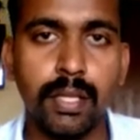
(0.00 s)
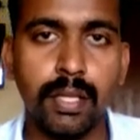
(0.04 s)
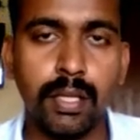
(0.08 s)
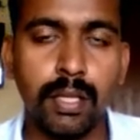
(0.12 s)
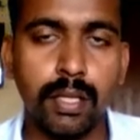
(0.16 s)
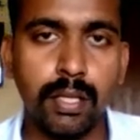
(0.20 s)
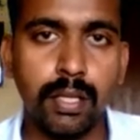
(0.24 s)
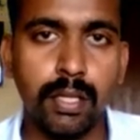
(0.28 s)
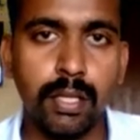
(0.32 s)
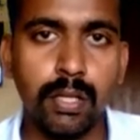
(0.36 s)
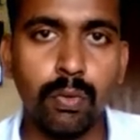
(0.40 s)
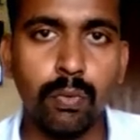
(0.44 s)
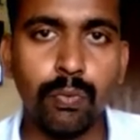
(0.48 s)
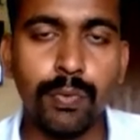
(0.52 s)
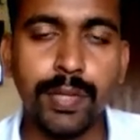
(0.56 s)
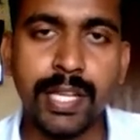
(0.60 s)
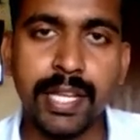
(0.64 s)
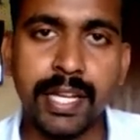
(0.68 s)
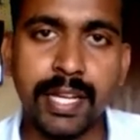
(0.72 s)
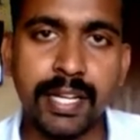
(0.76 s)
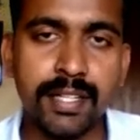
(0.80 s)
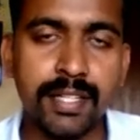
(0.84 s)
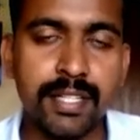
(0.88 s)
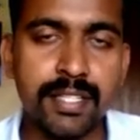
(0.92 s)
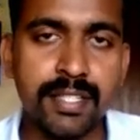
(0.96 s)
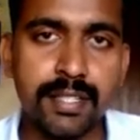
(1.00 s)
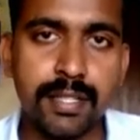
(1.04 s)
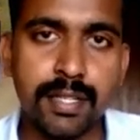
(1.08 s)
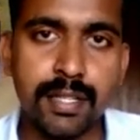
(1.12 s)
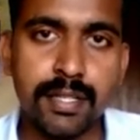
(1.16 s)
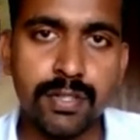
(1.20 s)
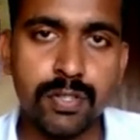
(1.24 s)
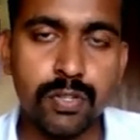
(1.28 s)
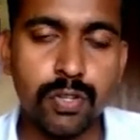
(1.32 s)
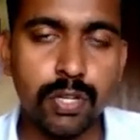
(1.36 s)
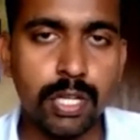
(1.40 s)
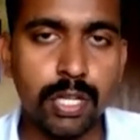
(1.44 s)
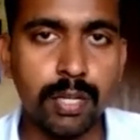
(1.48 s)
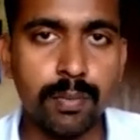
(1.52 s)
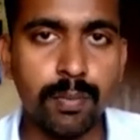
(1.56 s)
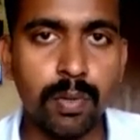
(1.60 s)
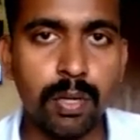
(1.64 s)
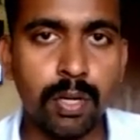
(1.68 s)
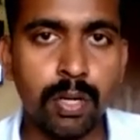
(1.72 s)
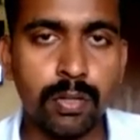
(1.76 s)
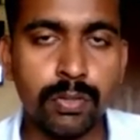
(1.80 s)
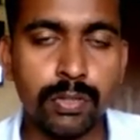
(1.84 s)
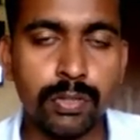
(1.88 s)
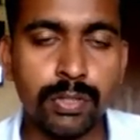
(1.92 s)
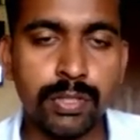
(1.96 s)
We had discussed
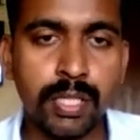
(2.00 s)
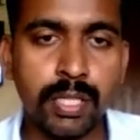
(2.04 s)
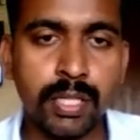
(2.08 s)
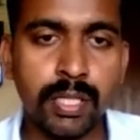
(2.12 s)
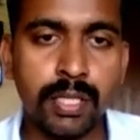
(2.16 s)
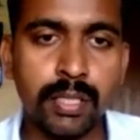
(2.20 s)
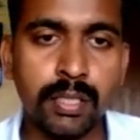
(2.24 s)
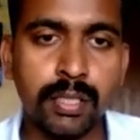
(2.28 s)
about the